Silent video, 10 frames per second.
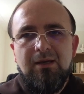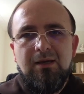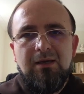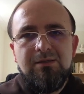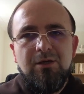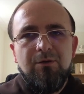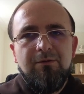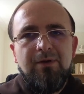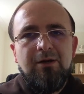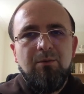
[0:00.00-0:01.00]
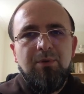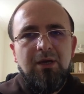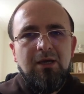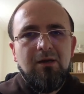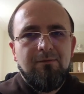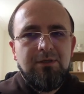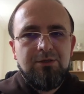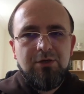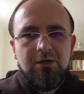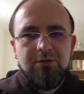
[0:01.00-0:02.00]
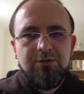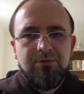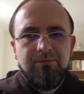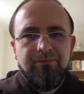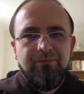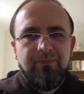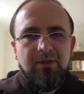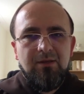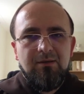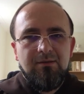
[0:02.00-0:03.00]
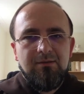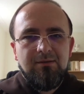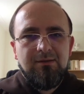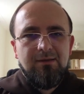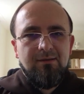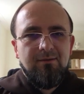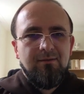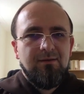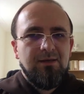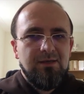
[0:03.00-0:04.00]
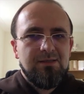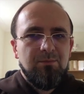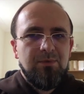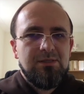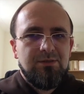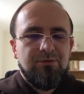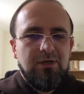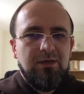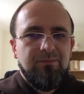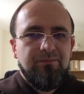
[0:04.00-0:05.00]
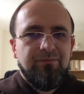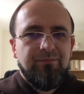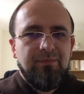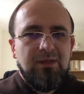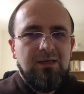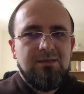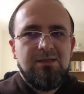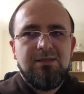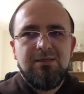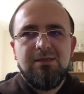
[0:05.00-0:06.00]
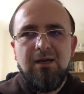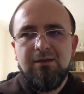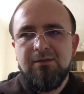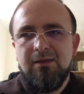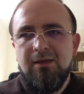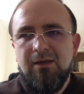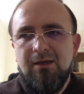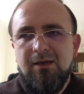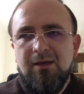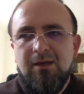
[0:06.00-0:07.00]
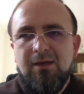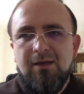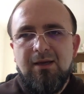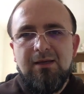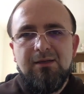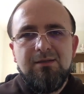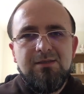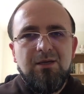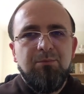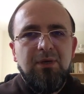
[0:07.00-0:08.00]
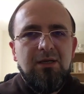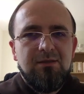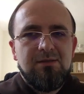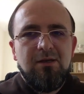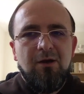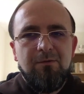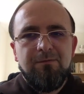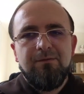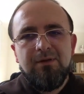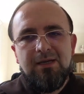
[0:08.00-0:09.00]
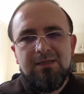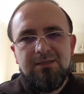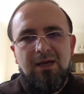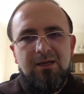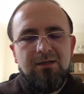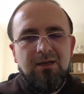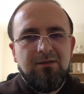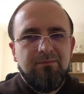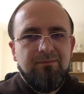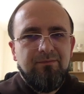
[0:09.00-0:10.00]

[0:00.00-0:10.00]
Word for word: And so the very being of the church. Uh, is a mystery. It is a sign and it is a means of attaining